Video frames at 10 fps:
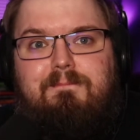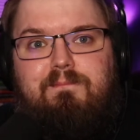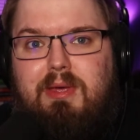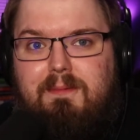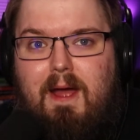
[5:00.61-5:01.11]

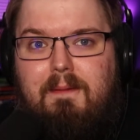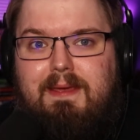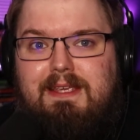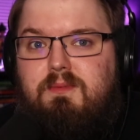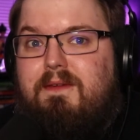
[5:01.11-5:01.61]
But the problem
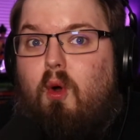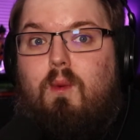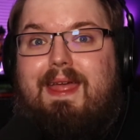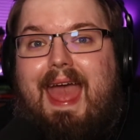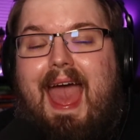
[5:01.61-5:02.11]
is we've
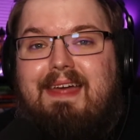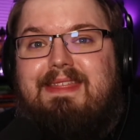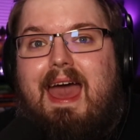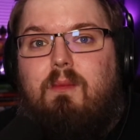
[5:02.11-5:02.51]
already had that.